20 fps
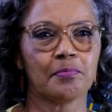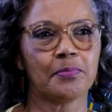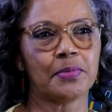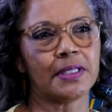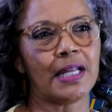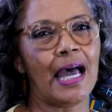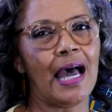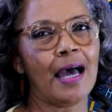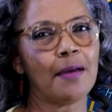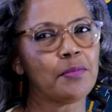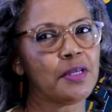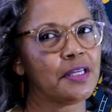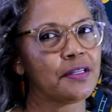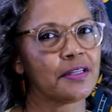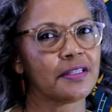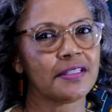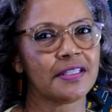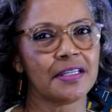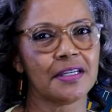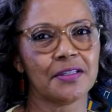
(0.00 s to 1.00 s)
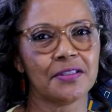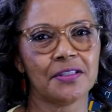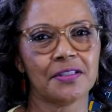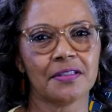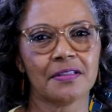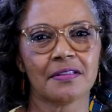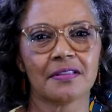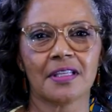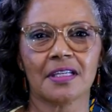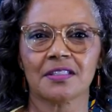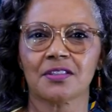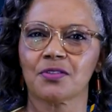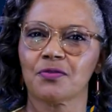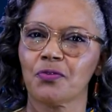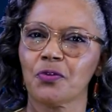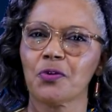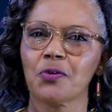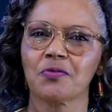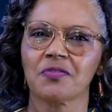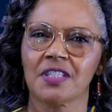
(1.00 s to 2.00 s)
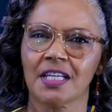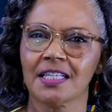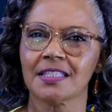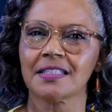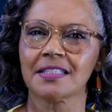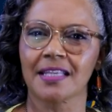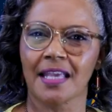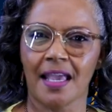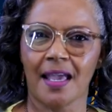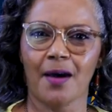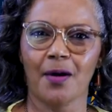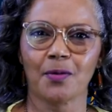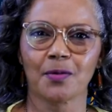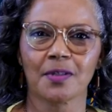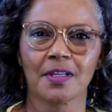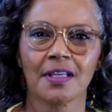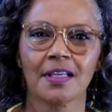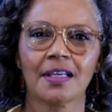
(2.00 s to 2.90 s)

but I'm here to tell you that your vote does count.